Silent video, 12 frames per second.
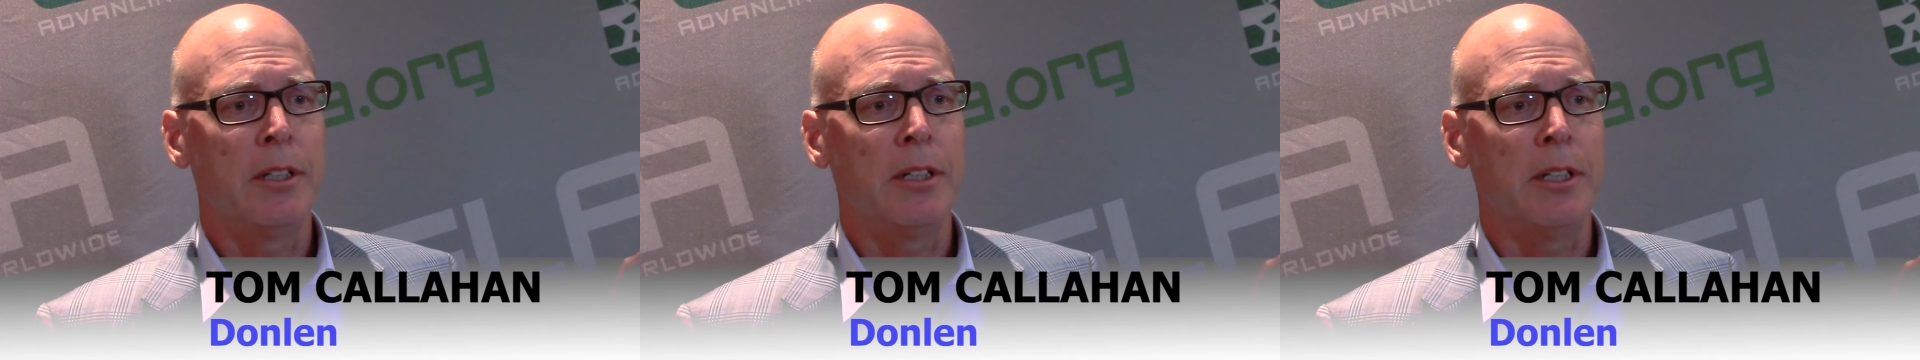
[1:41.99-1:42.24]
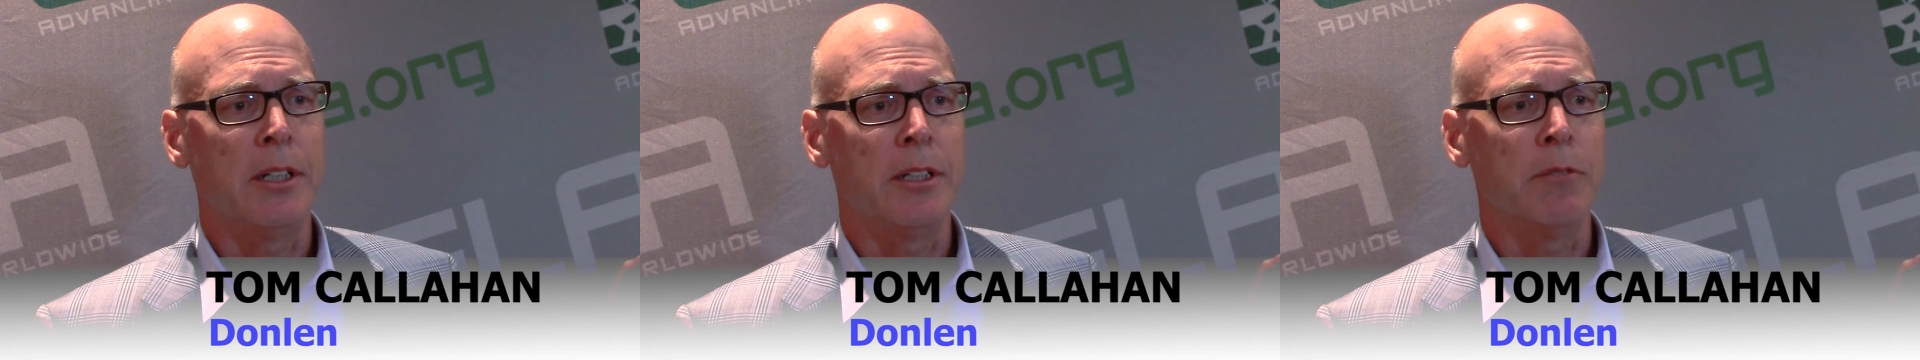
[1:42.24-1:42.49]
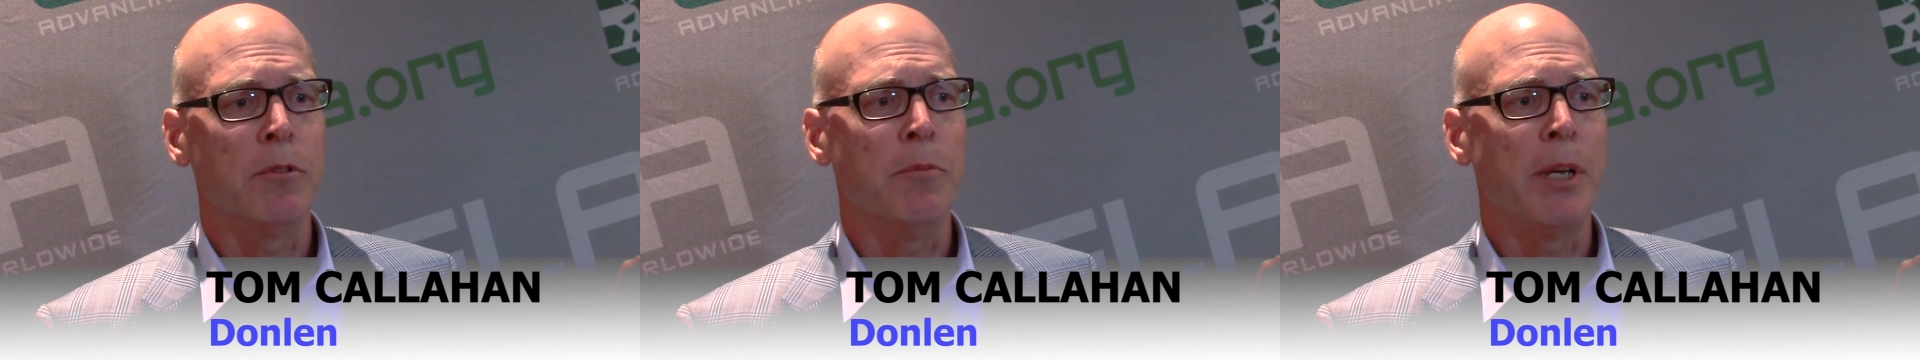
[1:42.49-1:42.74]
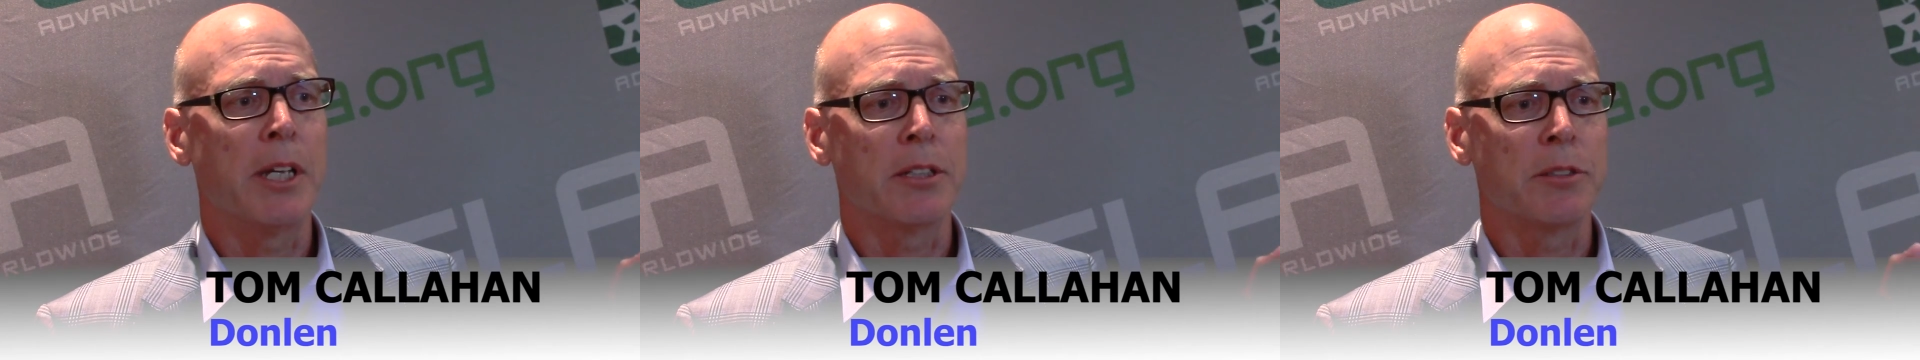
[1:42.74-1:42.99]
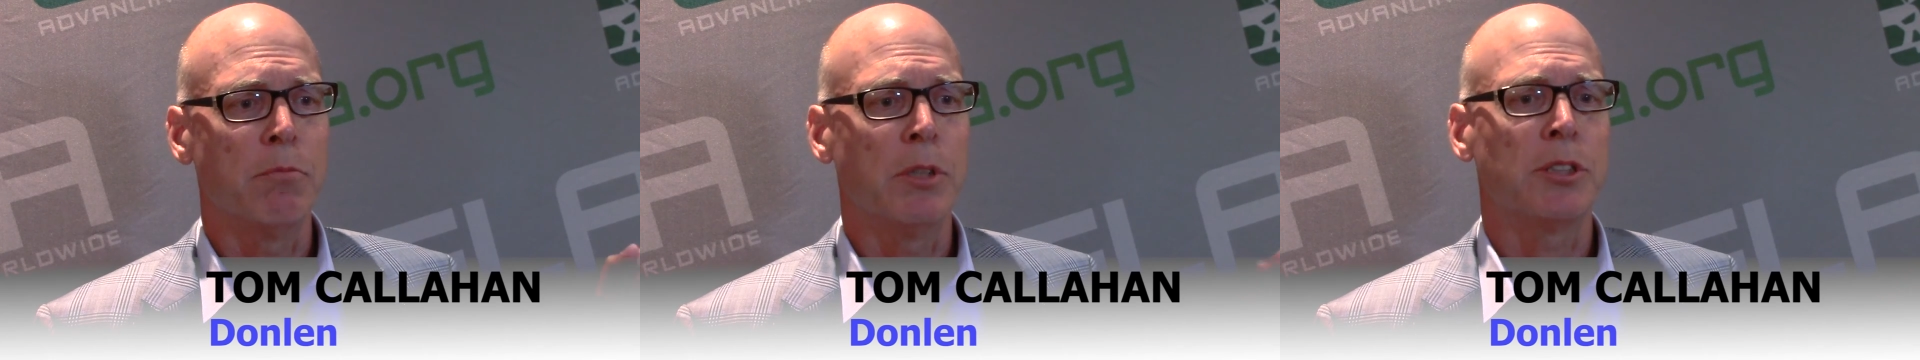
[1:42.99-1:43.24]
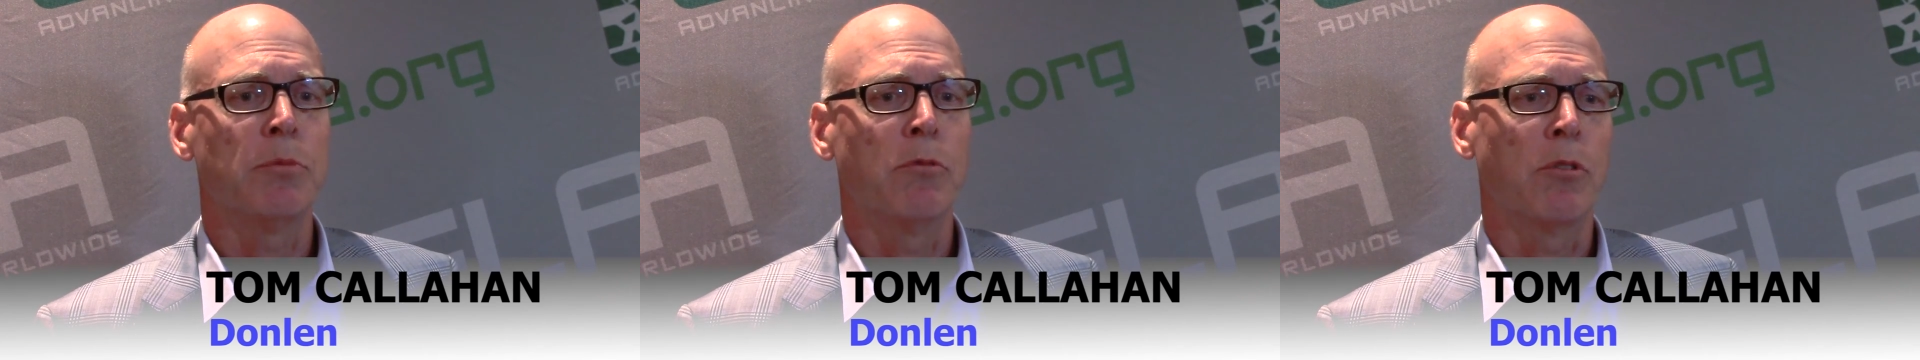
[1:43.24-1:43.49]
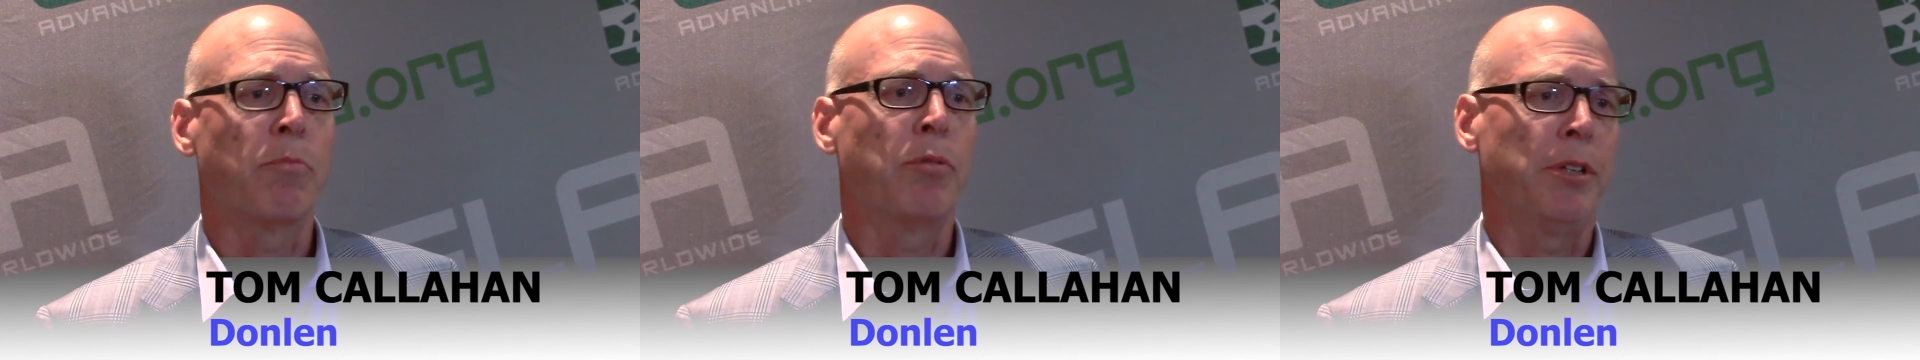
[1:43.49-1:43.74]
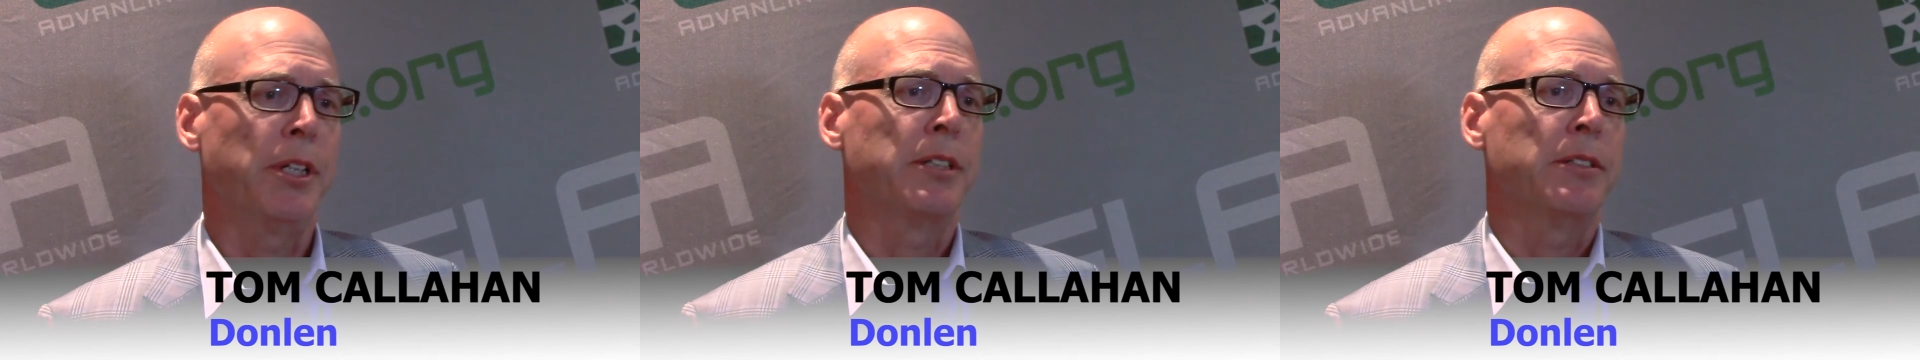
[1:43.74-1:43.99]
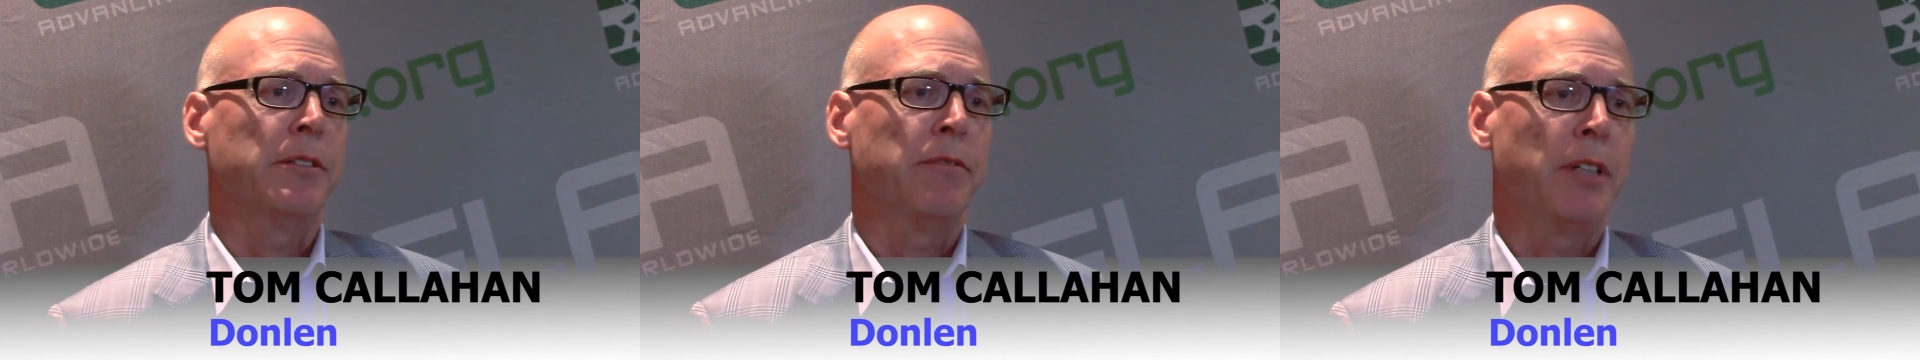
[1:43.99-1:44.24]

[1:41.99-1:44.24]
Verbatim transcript: that will make us much more predictive,